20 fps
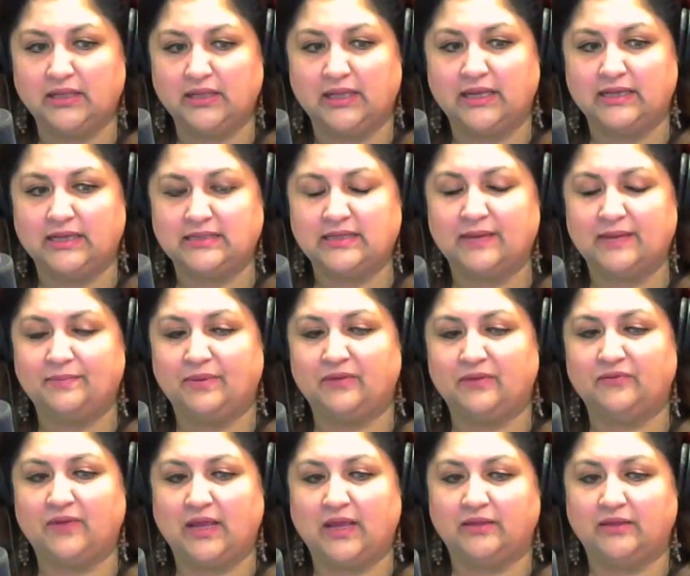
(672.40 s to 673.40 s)
that
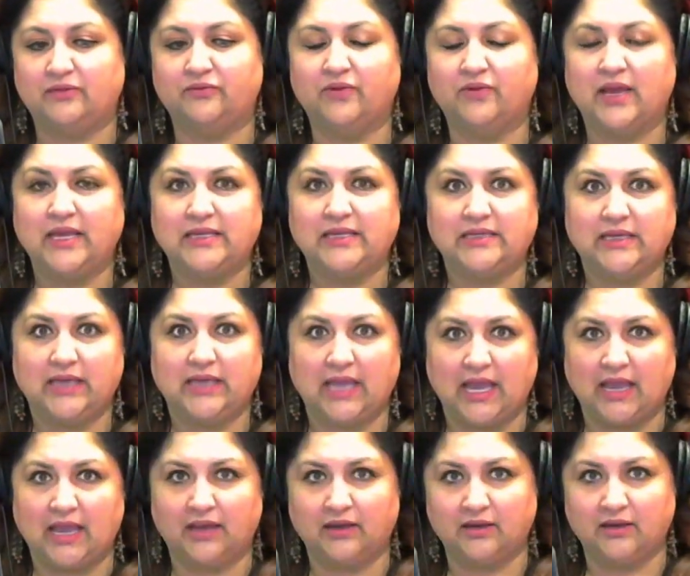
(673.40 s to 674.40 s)
exemplified the rising
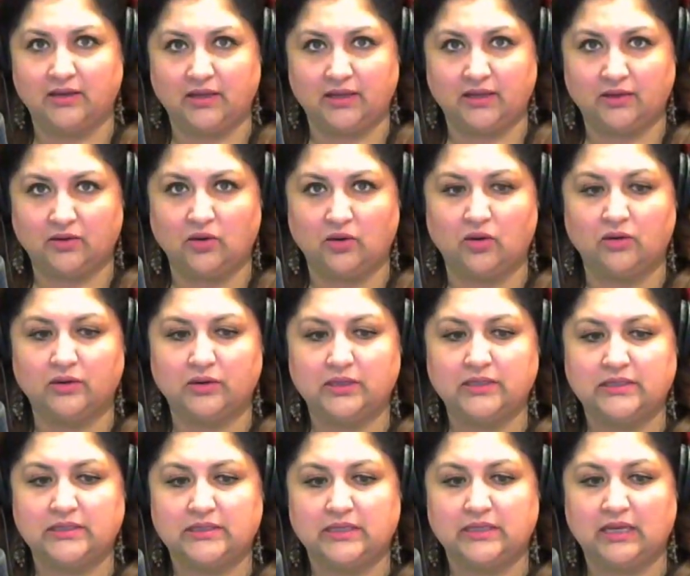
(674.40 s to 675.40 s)
anger in
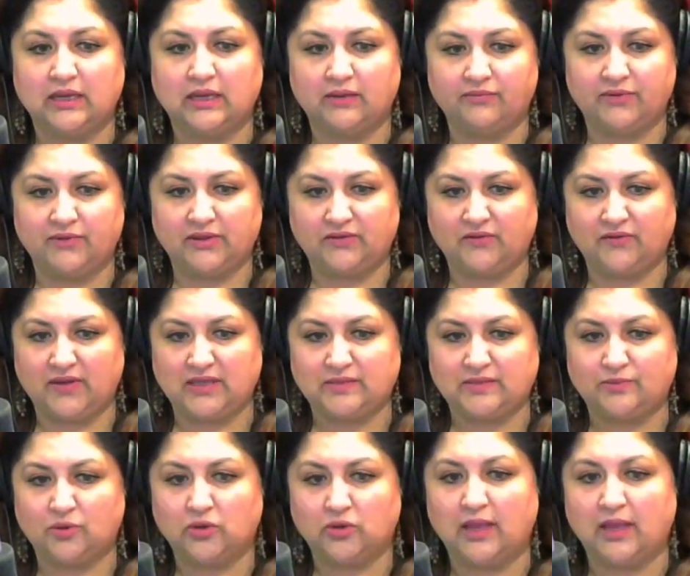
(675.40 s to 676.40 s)
Congress uh, with
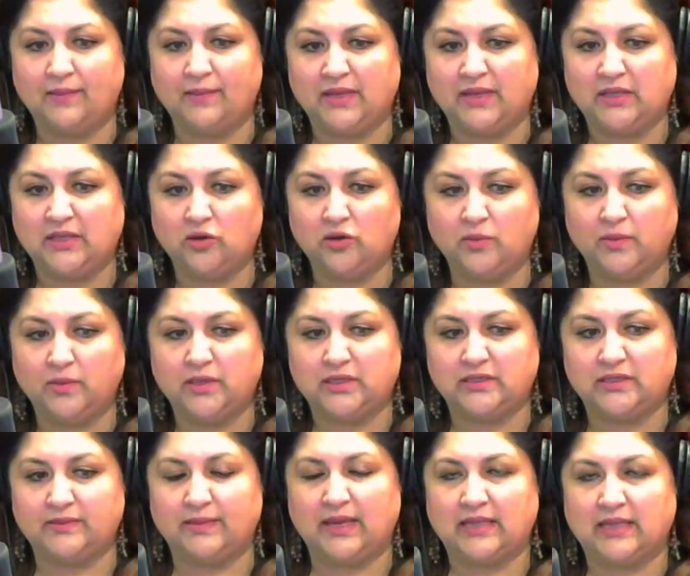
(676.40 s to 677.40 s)
Facebook amid numerous
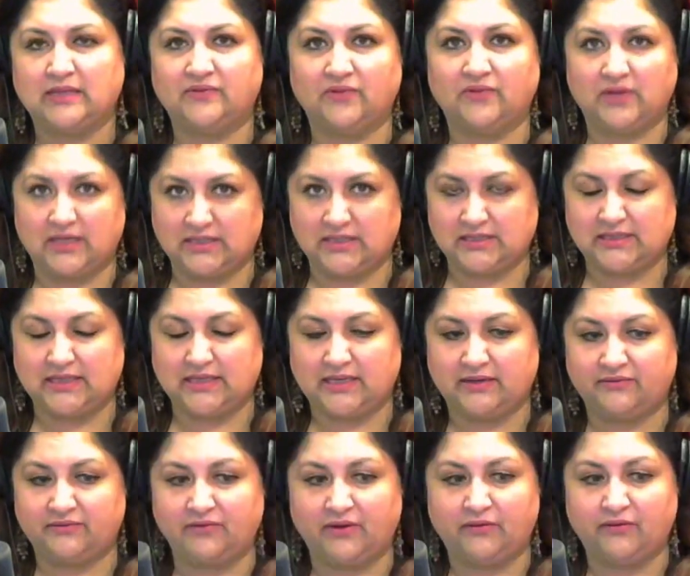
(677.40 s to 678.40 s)
demands for
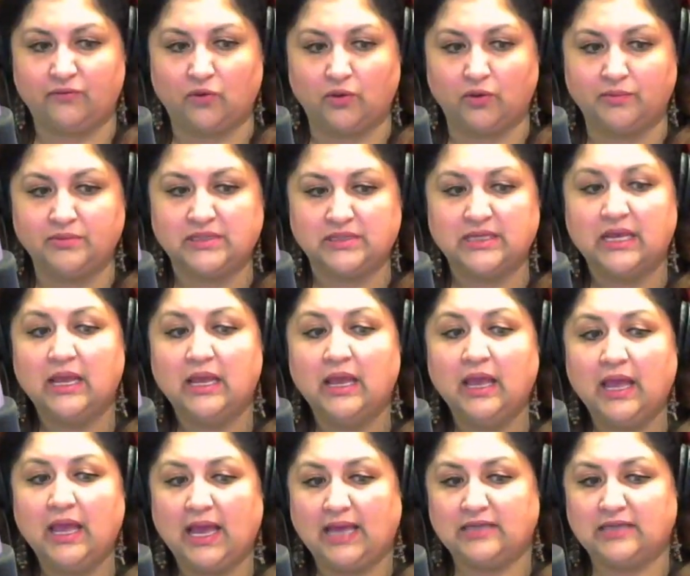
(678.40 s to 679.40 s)
legislative reforms.
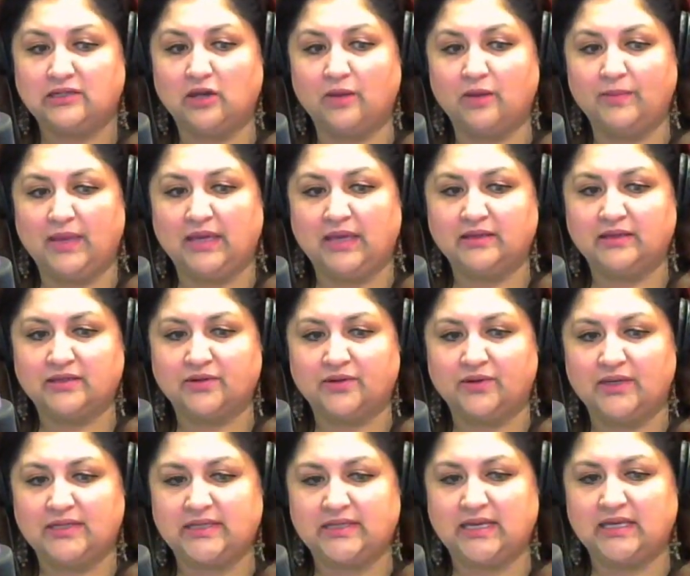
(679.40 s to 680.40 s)
As lawmakers
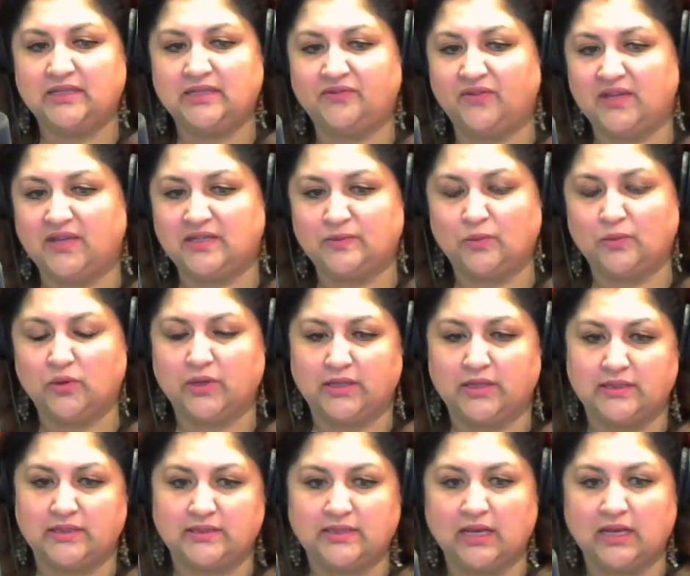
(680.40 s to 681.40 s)
criticized Facebook
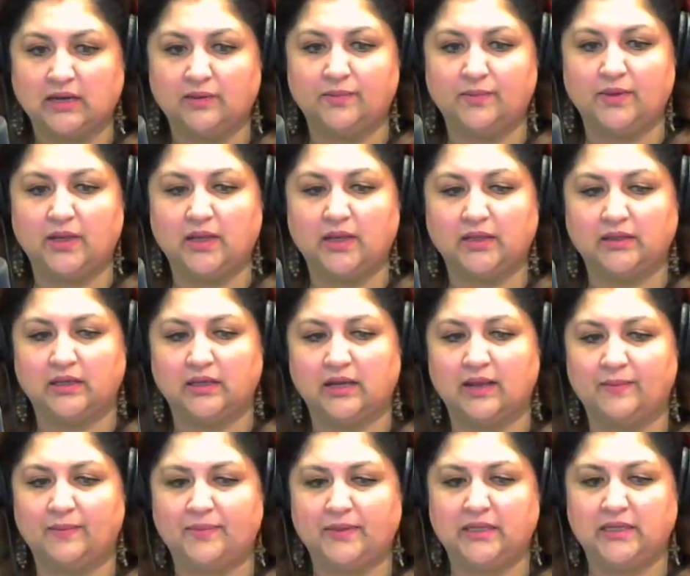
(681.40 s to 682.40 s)
and Zuckerberg, the
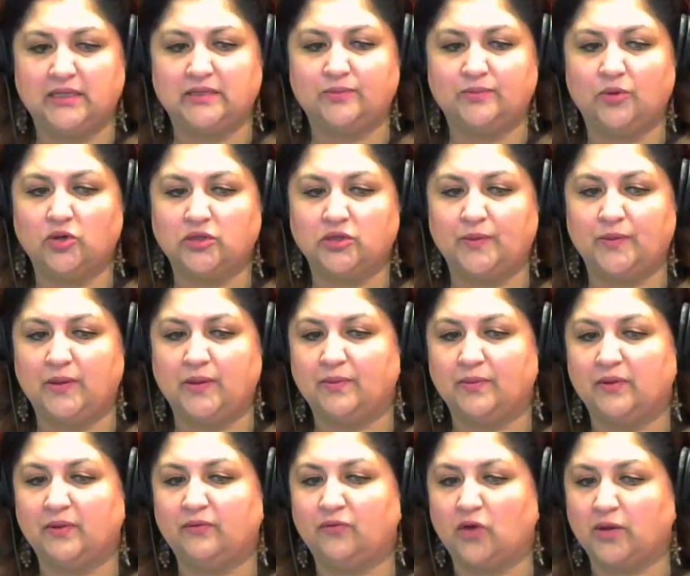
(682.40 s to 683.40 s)
company's
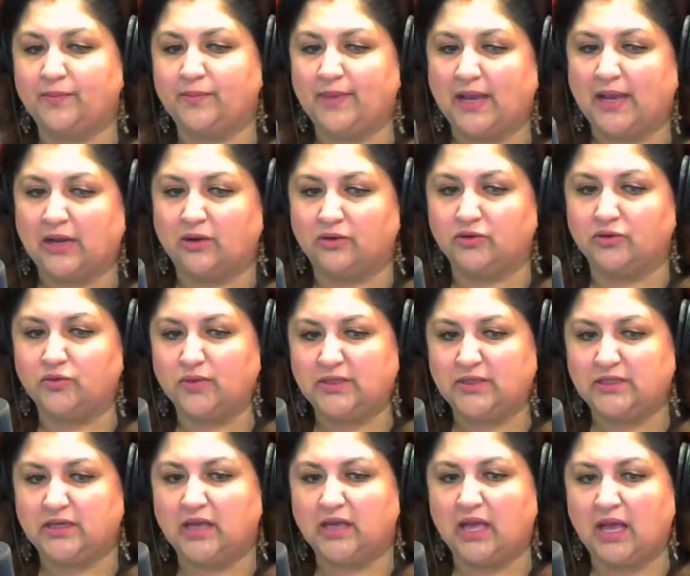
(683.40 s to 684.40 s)
spokespeople fought back on
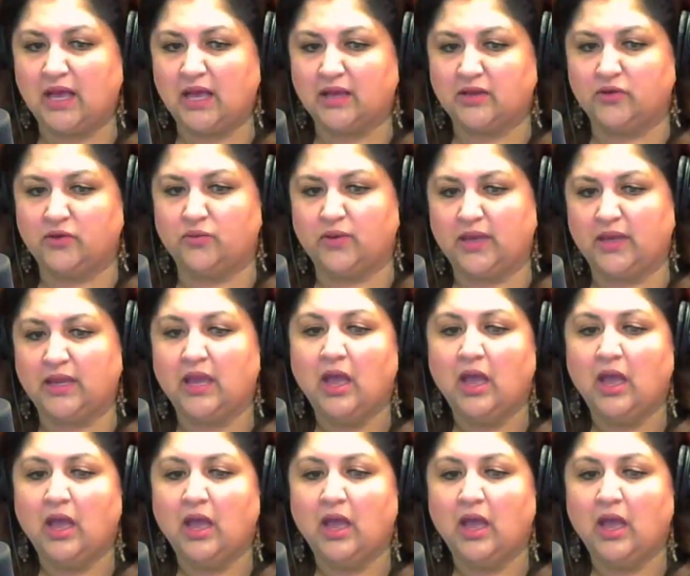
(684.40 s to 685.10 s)
Twitter, arguing